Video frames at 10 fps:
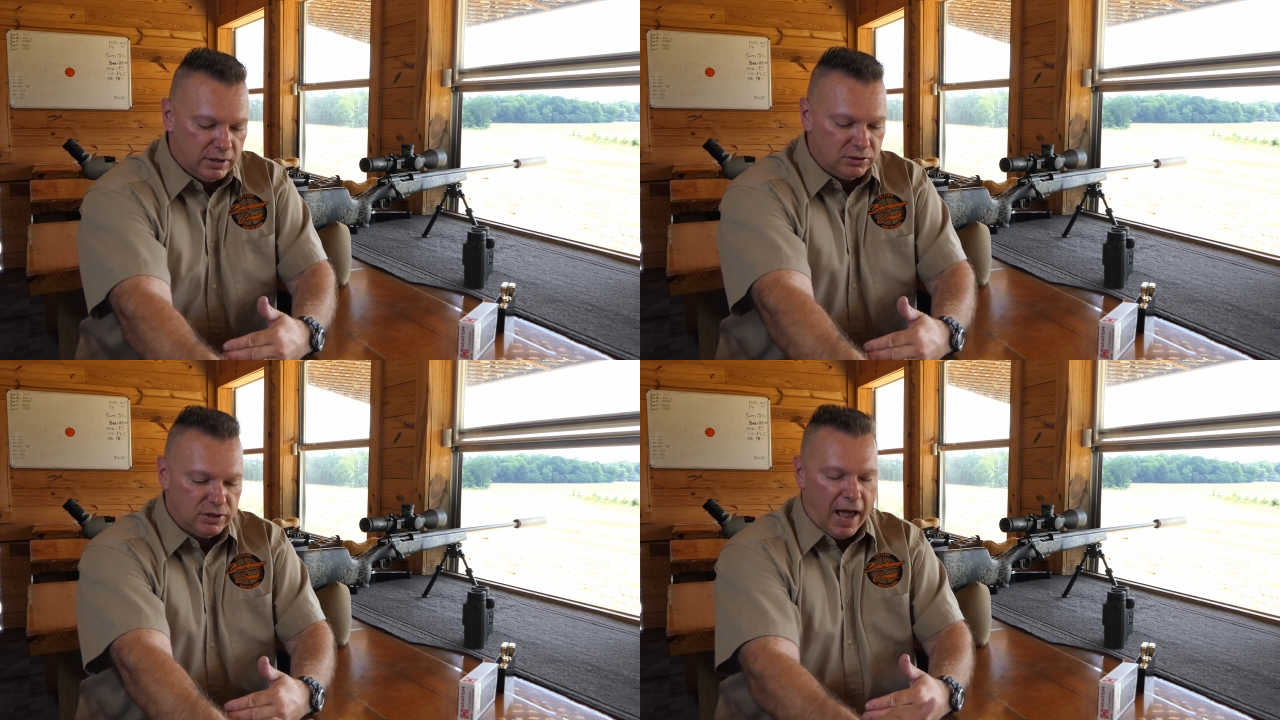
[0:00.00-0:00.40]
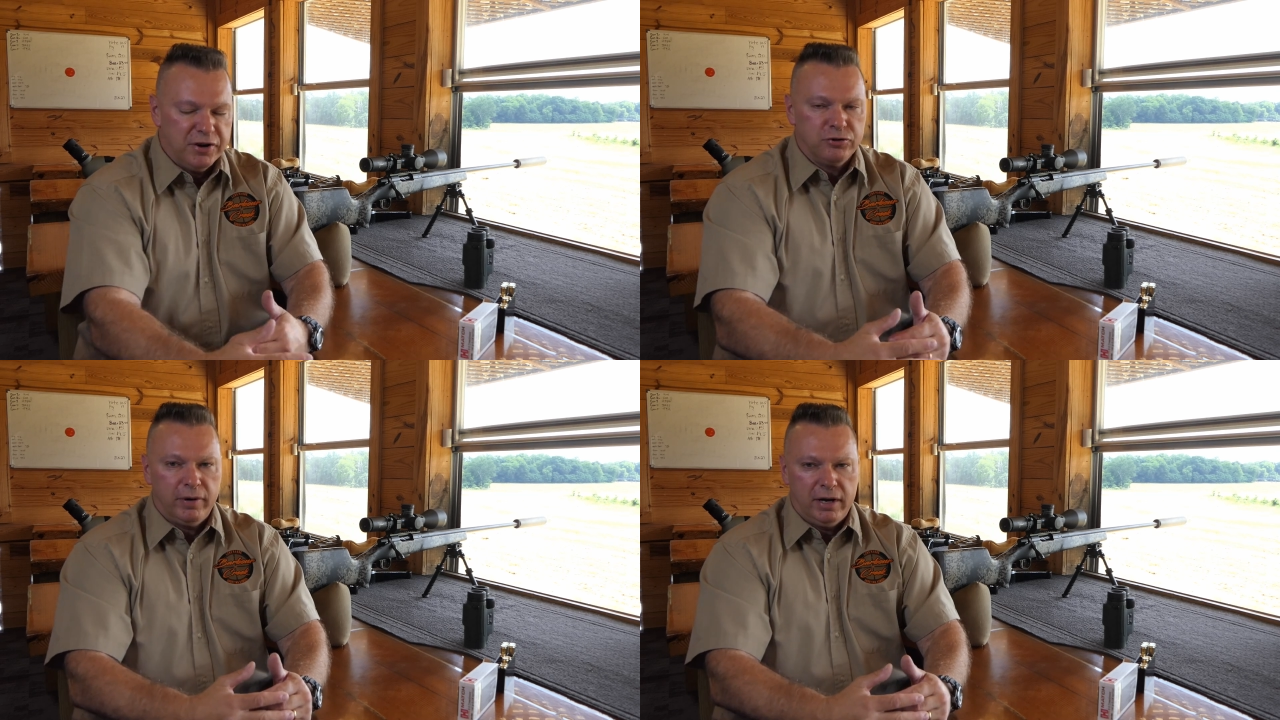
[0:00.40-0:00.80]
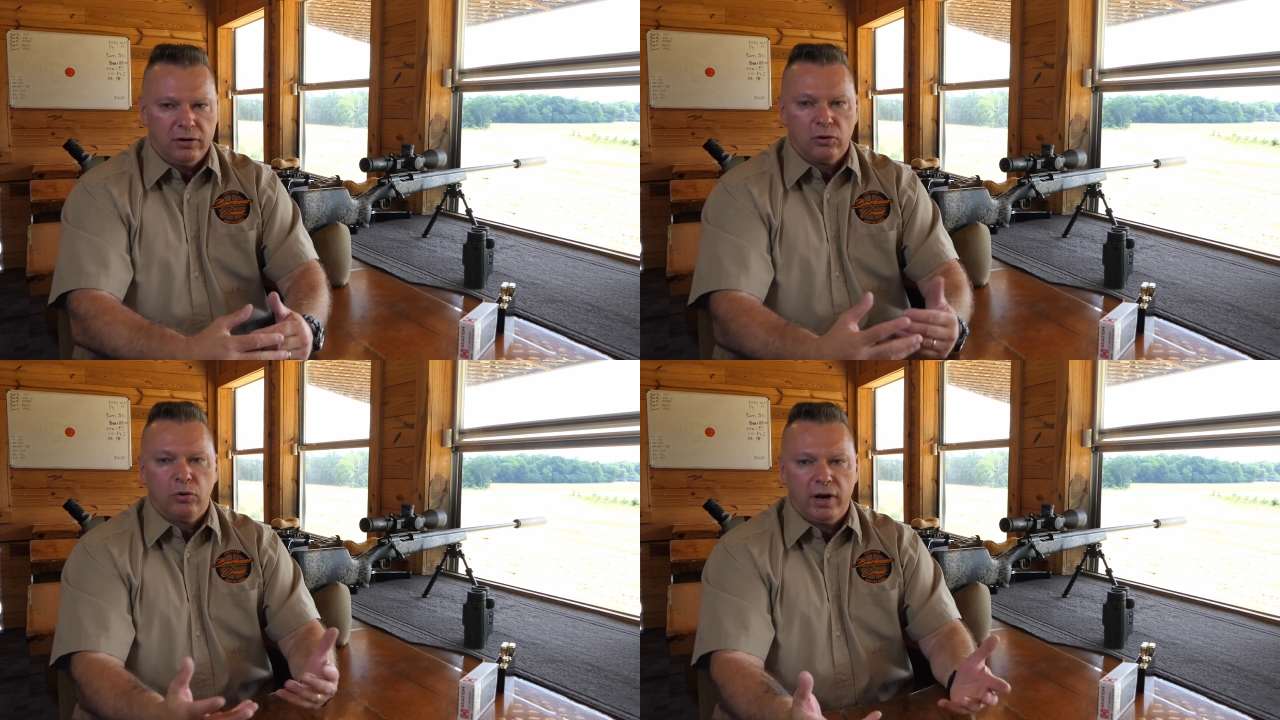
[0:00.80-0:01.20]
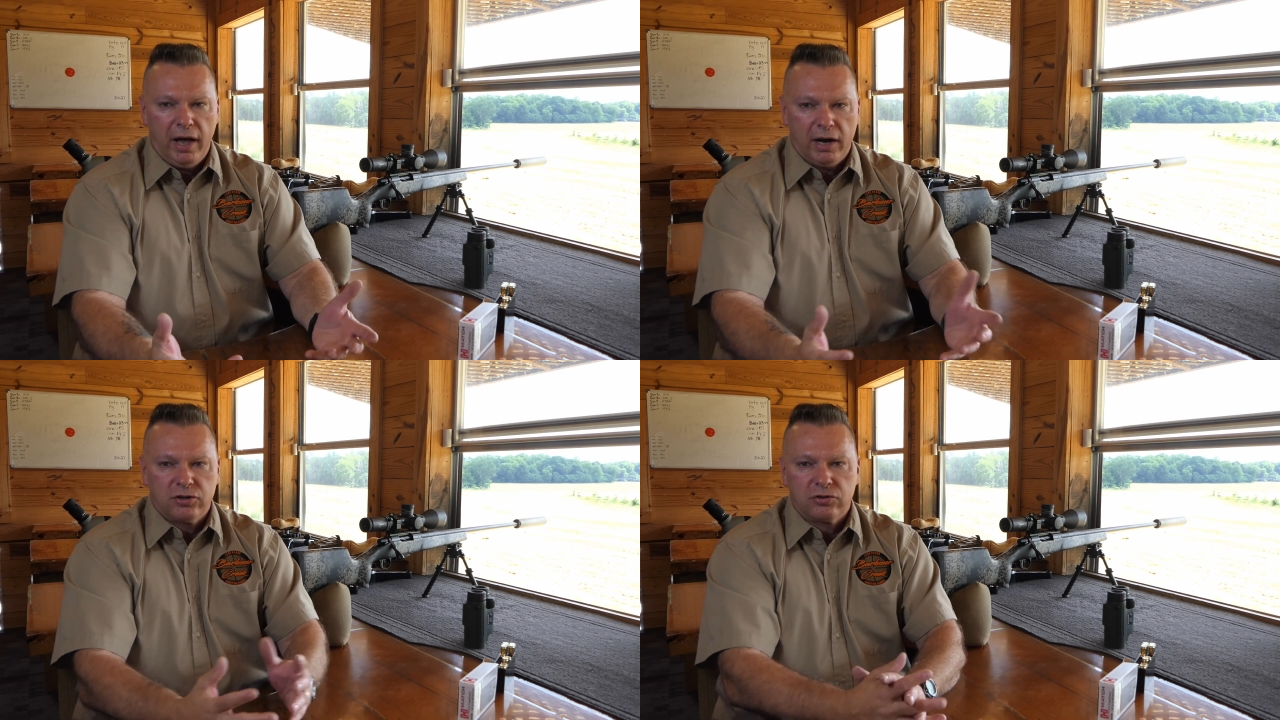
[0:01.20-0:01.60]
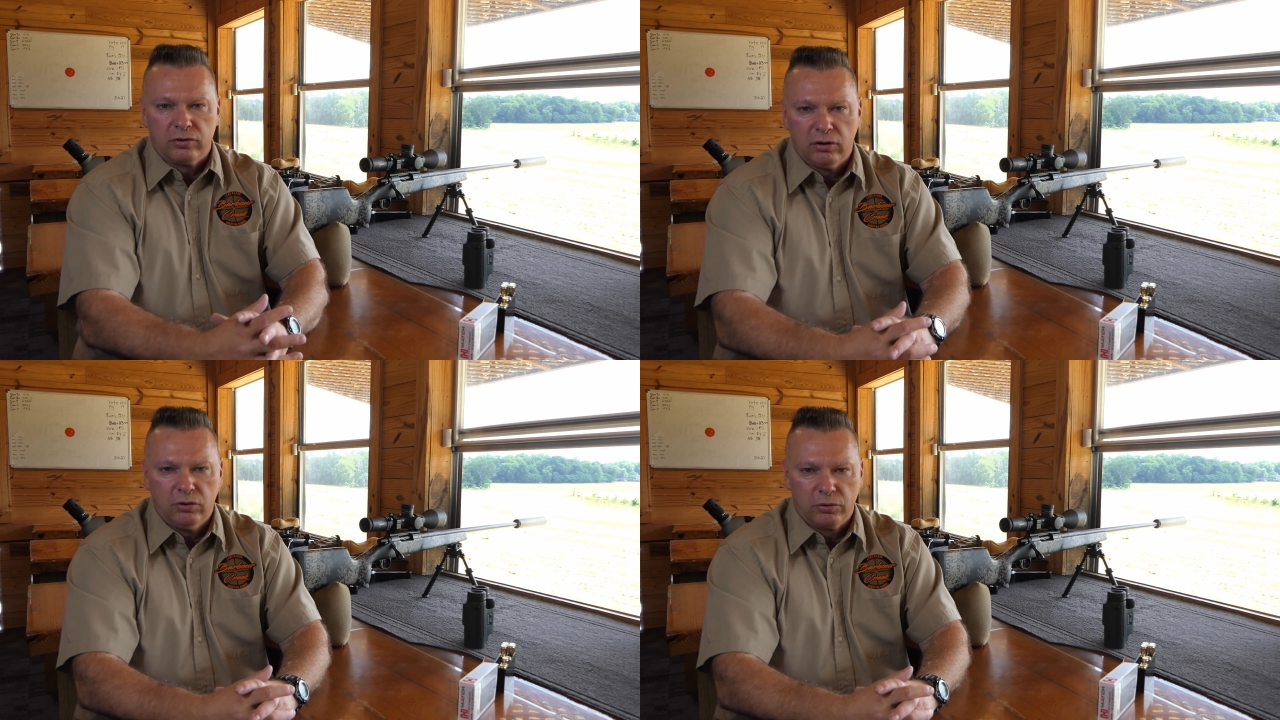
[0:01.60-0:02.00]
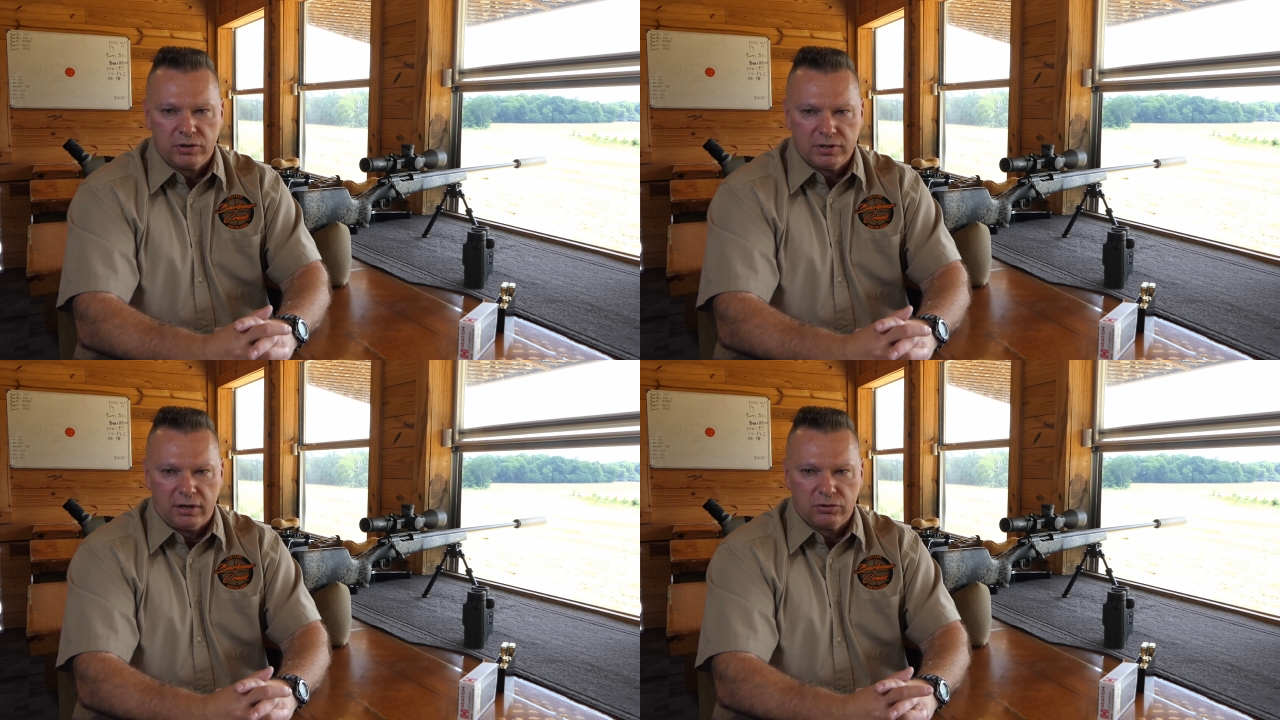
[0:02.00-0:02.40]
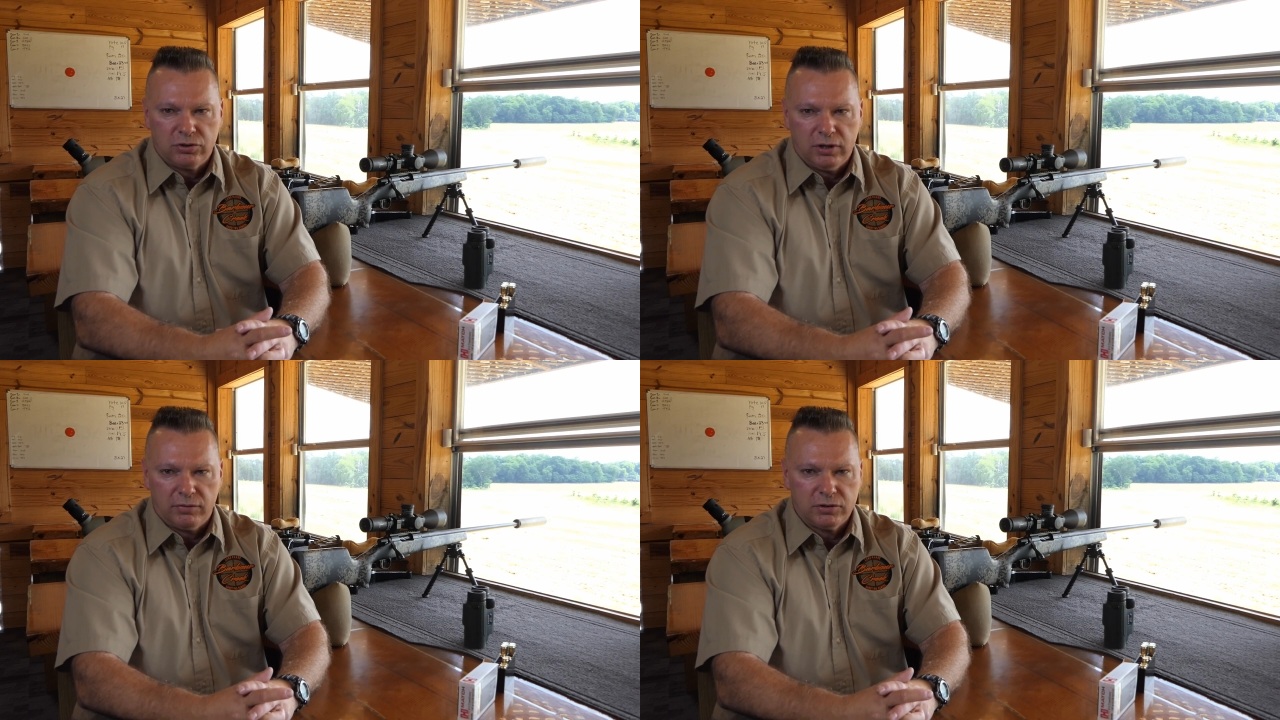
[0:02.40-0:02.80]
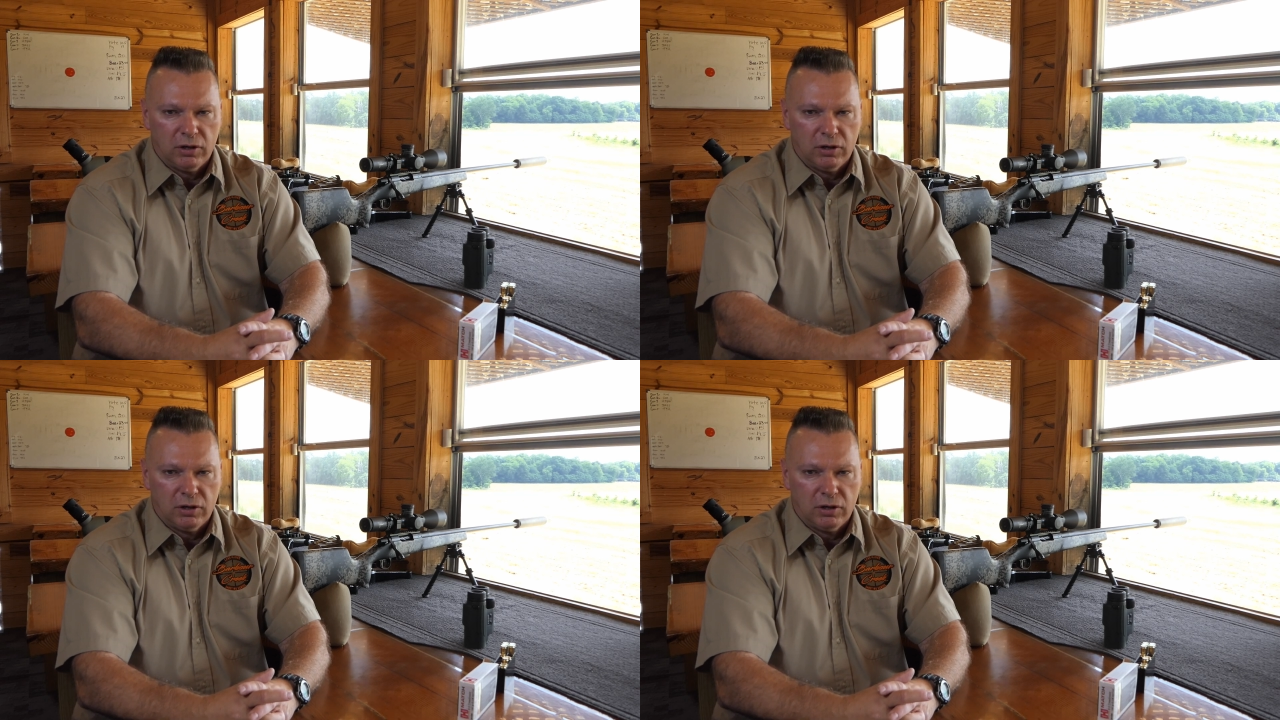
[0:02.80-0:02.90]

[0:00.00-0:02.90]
exaggerated or extra horizontal shift.